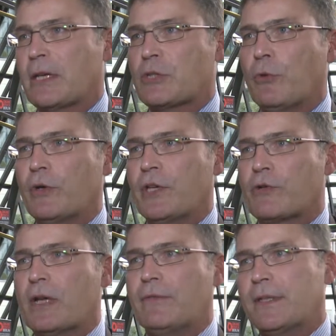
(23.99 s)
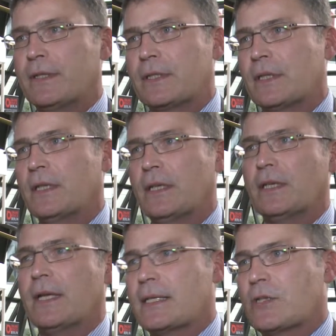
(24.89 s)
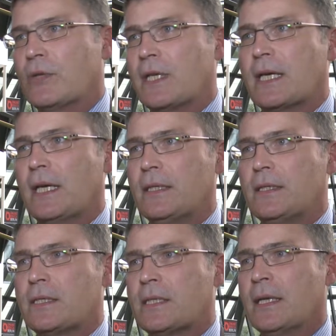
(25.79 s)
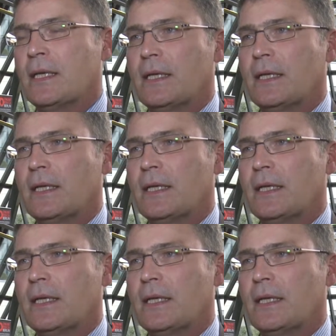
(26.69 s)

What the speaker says: much more irrelevant in the next 2 decades